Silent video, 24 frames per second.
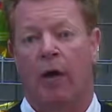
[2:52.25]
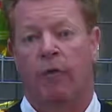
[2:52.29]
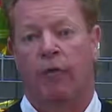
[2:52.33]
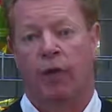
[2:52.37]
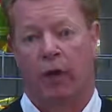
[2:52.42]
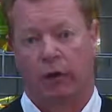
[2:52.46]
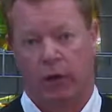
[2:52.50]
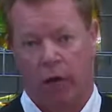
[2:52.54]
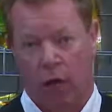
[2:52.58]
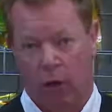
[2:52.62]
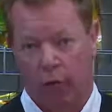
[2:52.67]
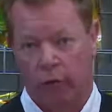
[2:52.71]

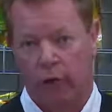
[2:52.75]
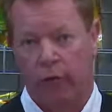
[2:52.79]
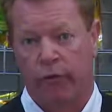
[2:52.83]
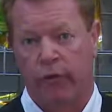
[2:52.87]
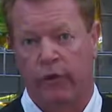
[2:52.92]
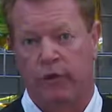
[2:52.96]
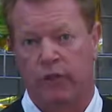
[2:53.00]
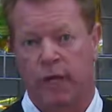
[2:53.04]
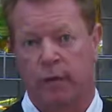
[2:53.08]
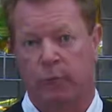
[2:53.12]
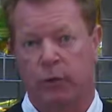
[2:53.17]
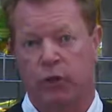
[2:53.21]
The colder the
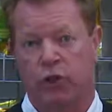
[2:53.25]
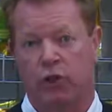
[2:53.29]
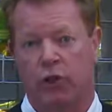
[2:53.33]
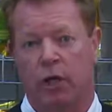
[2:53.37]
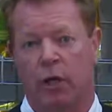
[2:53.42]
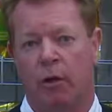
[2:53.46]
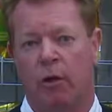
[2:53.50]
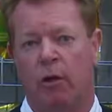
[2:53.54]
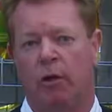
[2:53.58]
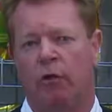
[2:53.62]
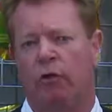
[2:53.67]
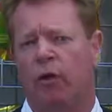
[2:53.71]

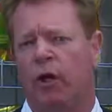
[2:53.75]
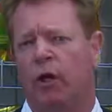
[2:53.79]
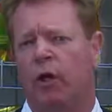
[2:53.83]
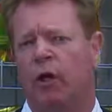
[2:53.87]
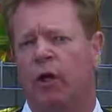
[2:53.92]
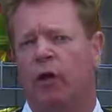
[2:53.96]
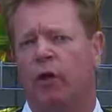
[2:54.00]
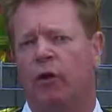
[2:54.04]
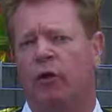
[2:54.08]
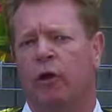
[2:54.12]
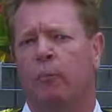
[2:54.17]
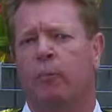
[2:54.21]
temperature,
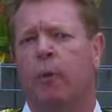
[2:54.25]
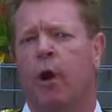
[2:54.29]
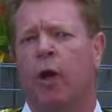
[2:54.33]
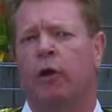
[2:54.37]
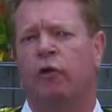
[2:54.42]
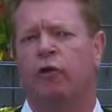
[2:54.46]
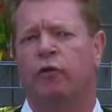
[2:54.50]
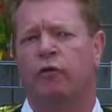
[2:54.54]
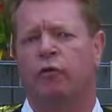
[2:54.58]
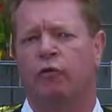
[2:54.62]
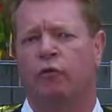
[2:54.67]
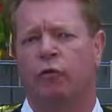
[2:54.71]
the
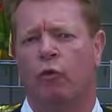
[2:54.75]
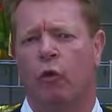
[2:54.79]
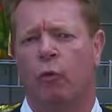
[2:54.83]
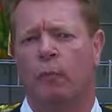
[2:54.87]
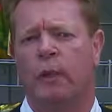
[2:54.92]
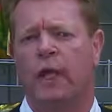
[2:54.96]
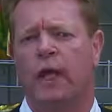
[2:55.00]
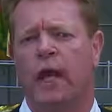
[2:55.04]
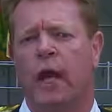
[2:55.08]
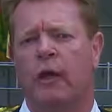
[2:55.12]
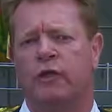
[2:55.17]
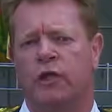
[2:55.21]
pond
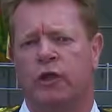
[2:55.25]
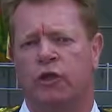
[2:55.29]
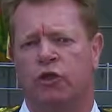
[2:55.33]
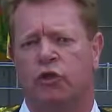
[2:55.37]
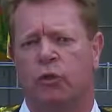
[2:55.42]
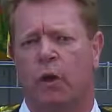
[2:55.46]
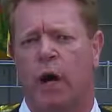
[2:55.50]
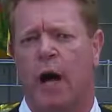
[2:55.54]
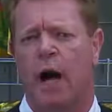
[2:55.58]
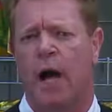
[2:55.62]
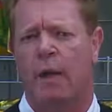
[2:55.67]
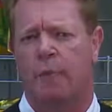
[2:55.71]
normally goes
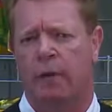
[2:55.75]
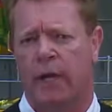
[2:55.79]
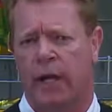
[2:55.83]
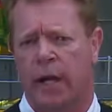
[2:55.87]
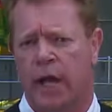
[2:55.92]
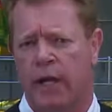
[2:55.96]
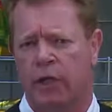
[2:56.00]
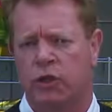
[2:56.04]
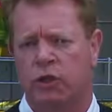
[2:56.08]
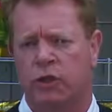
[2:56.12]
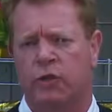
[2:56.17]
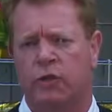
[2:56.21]
into a
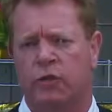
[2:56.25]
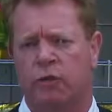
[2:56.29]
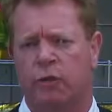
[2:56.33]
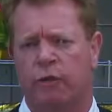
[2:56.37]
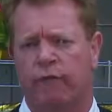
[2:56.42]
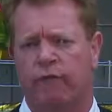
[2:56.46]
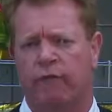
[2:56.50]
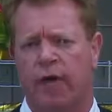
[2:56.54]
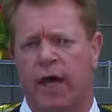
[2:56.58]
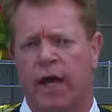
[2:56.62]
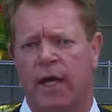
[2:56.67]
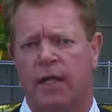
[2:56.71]
hibernation sort
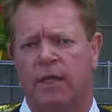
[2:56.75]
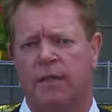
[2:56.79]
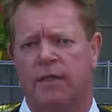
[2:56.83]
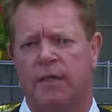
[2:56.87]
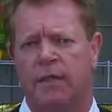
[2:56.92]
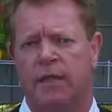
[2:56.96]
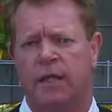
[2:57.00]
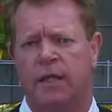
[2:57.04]
of phase.